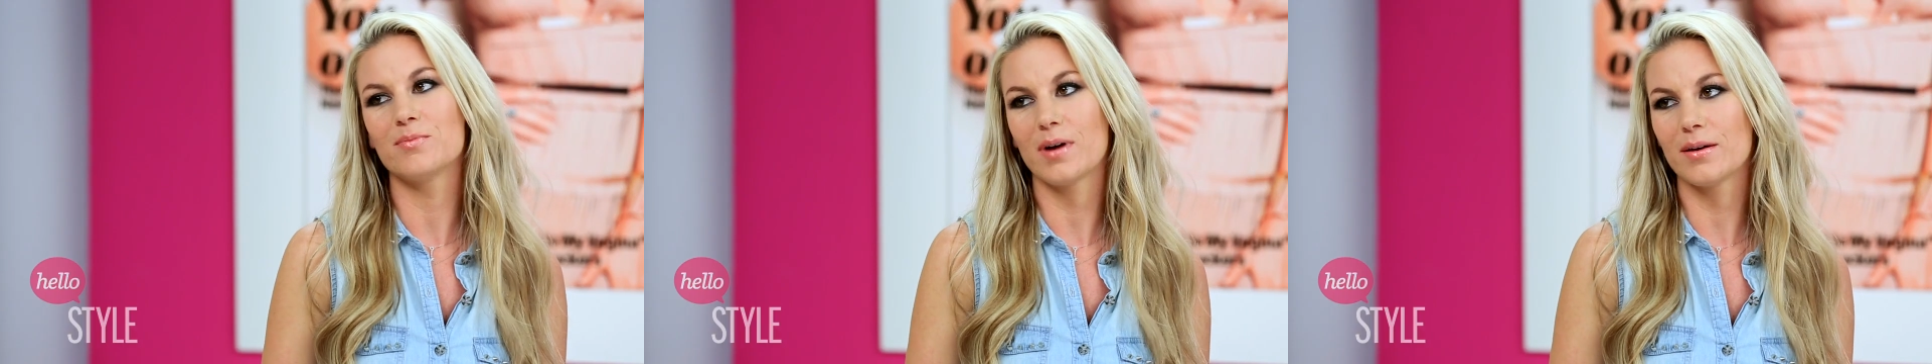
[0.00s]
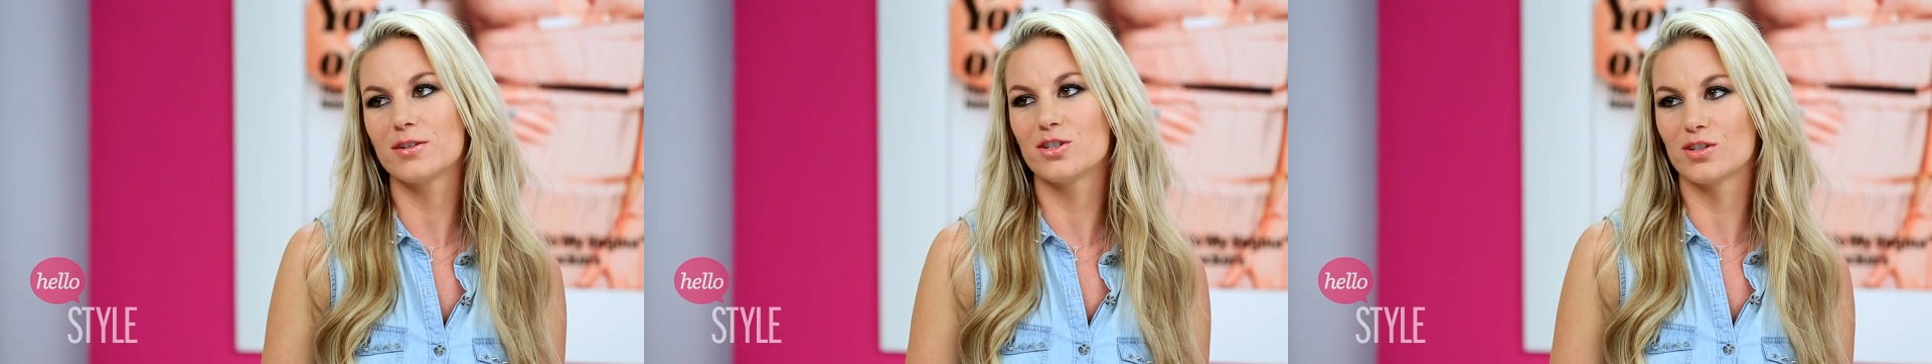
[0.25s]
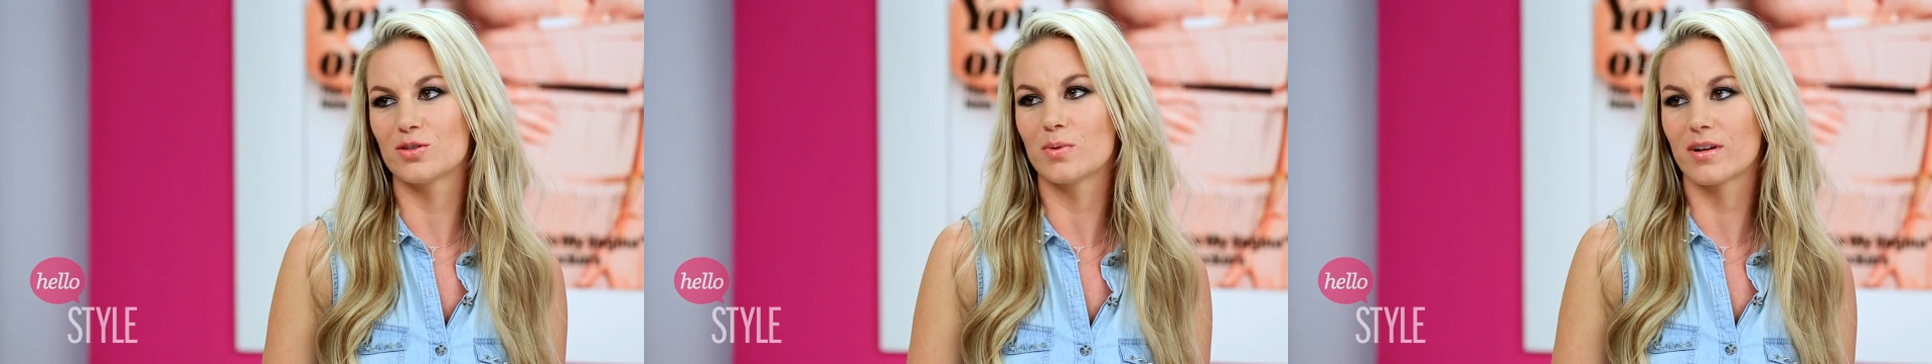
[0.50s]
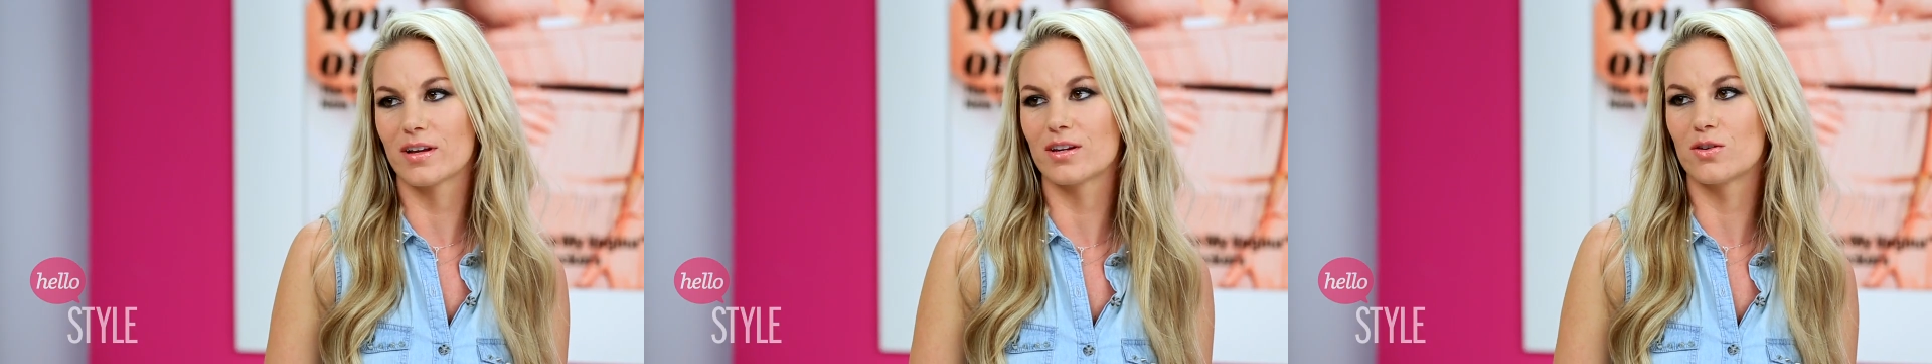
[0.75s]
probably should just
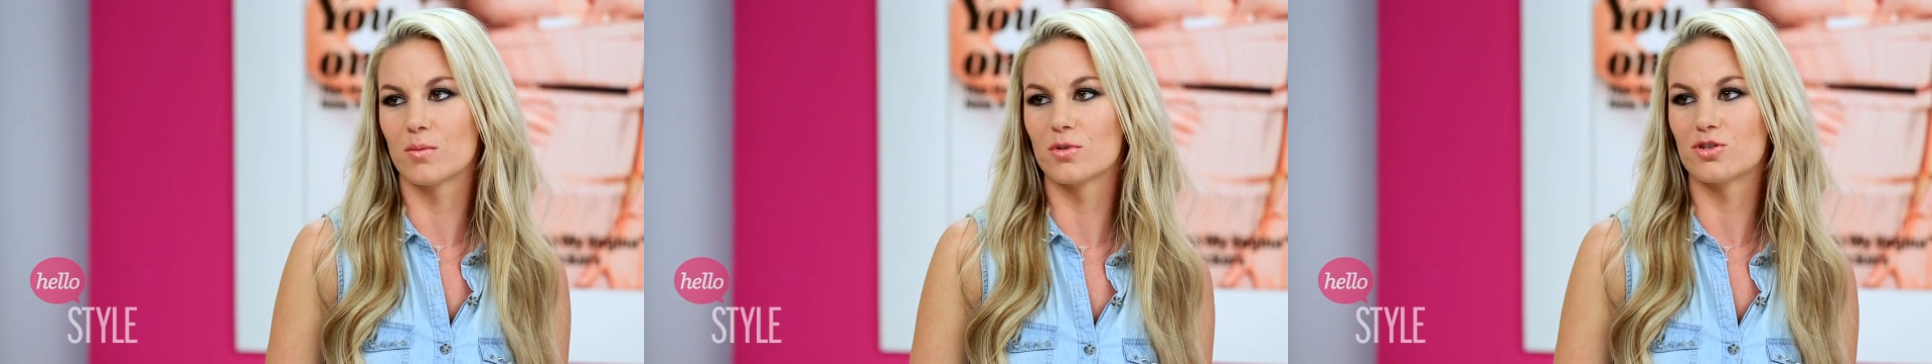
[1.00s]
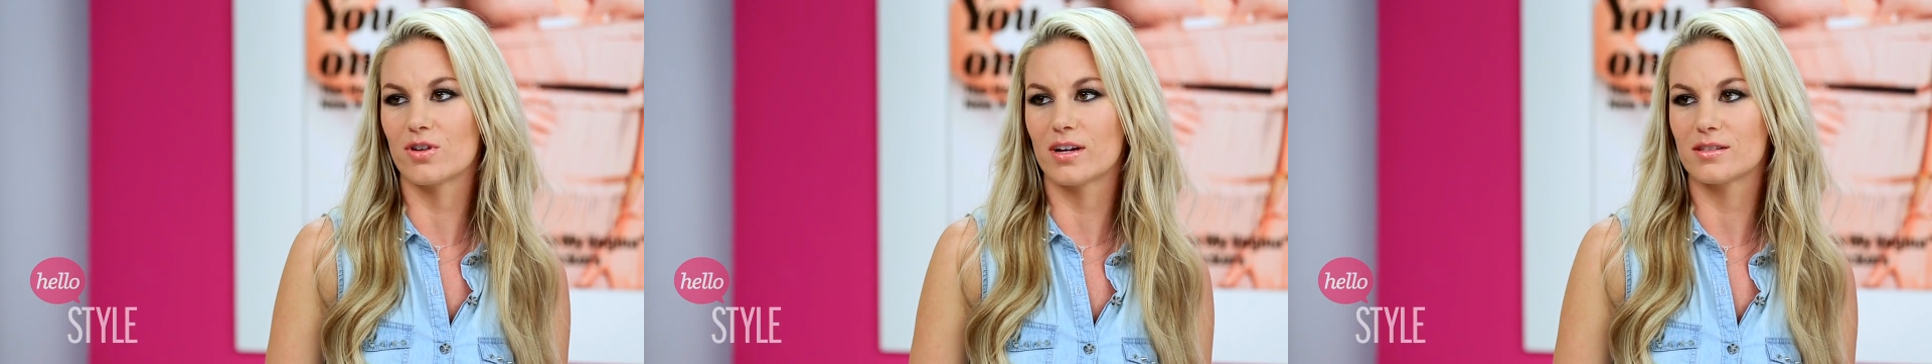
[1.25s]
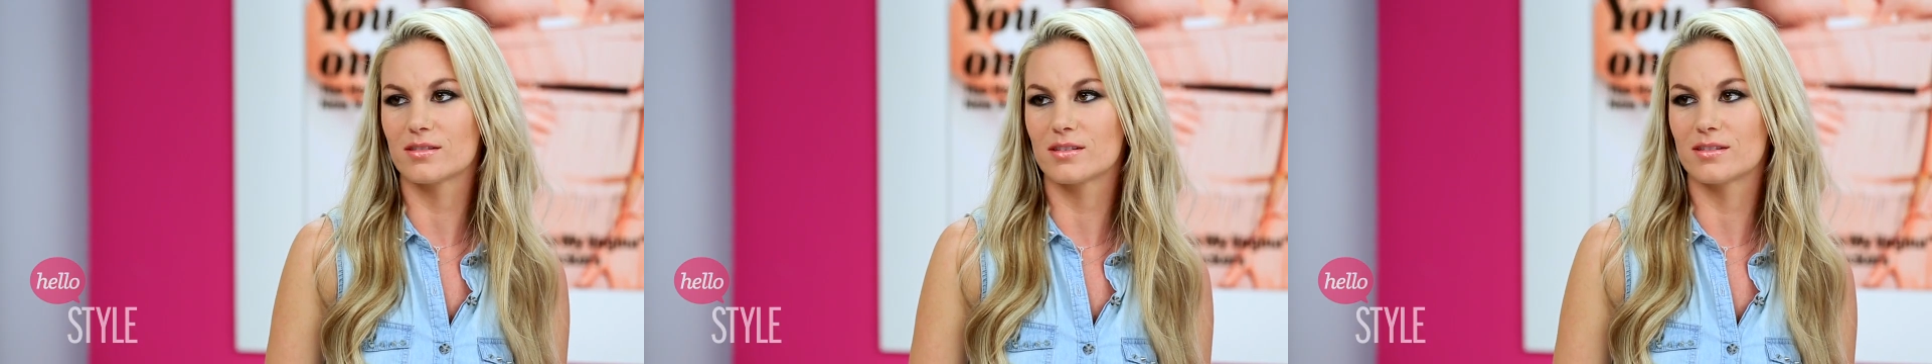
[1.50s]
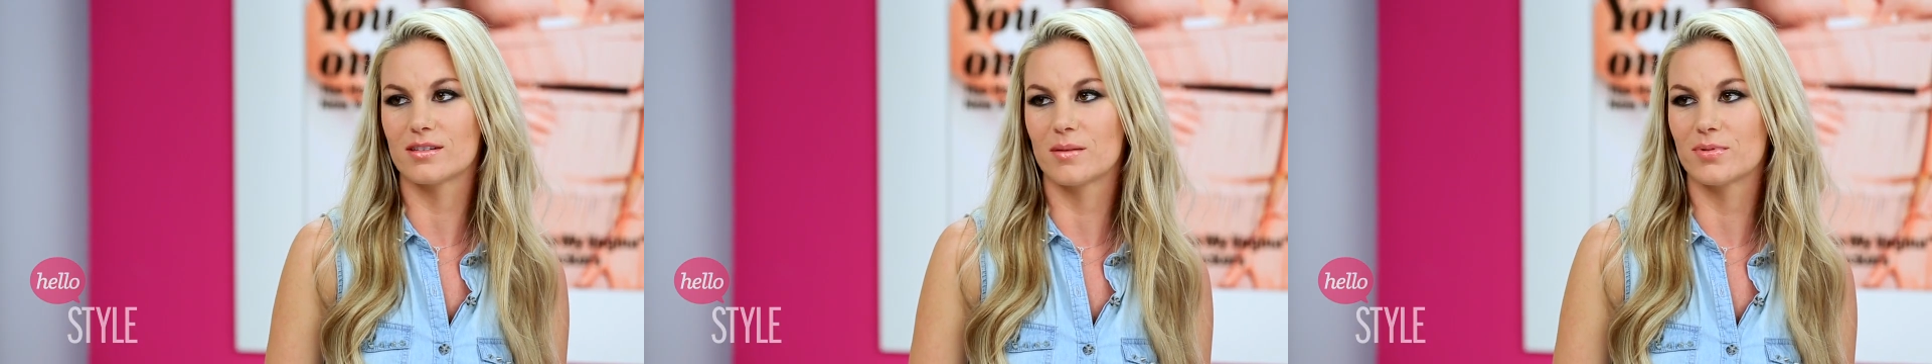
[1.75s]
wear like a normal dress
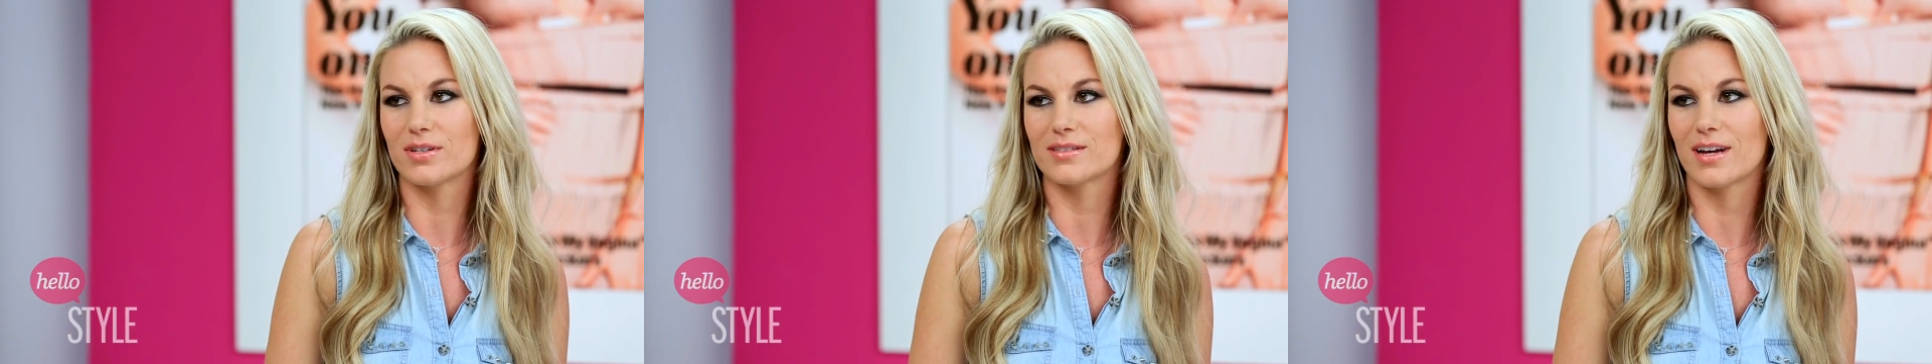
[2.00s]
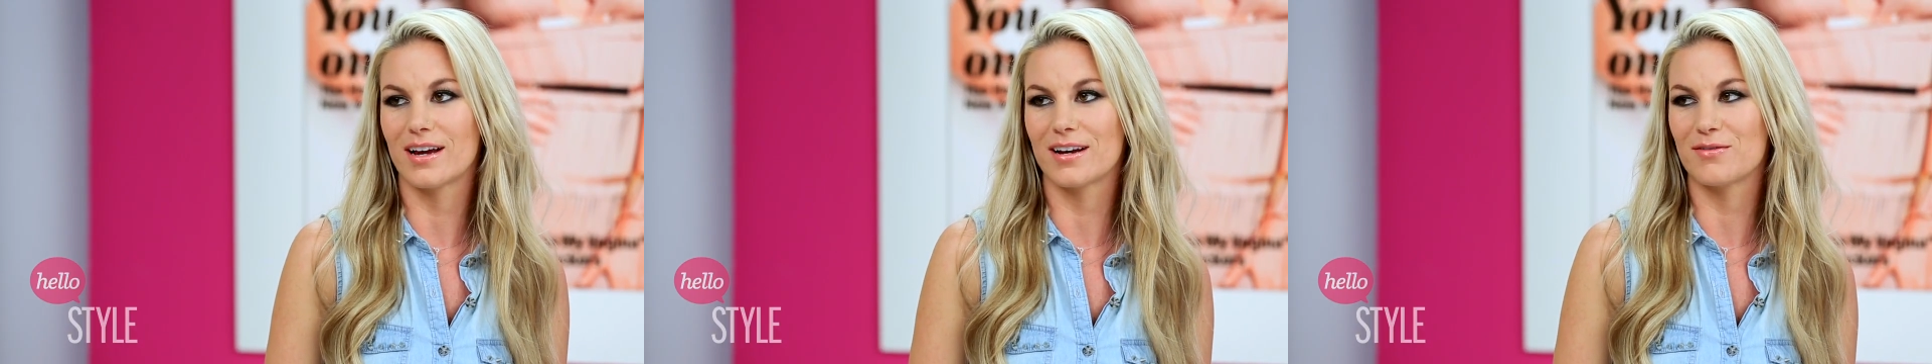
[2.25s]
because Upper East Side,